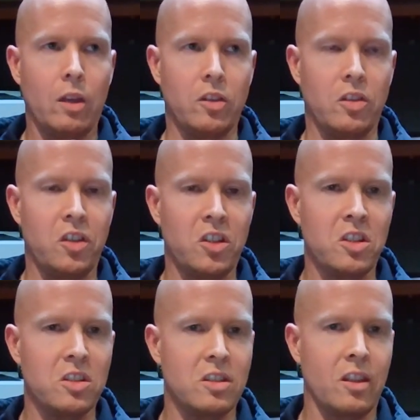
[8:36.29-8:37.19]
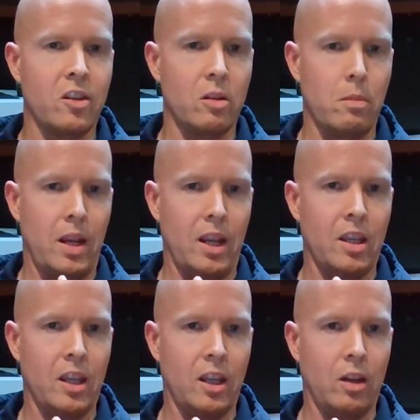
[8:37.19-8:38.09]
decisions that they're
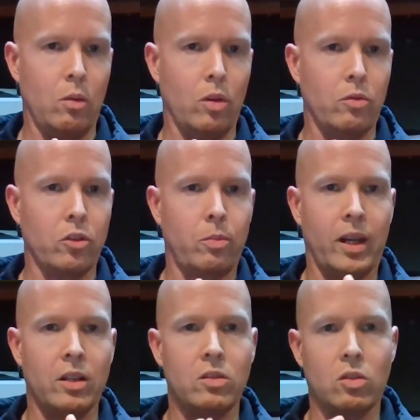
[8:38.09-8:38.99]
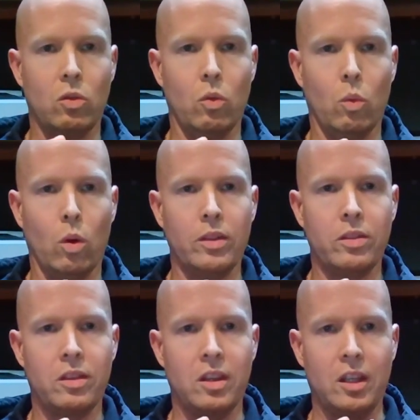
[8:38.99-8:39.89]
making with respect to what
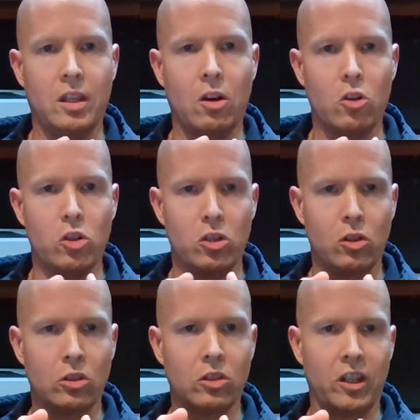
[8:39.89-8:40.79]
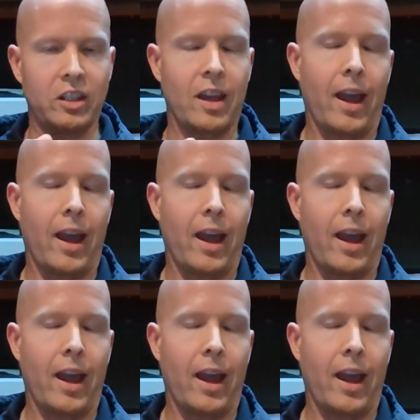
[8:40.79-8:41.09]
the cartridge looked like,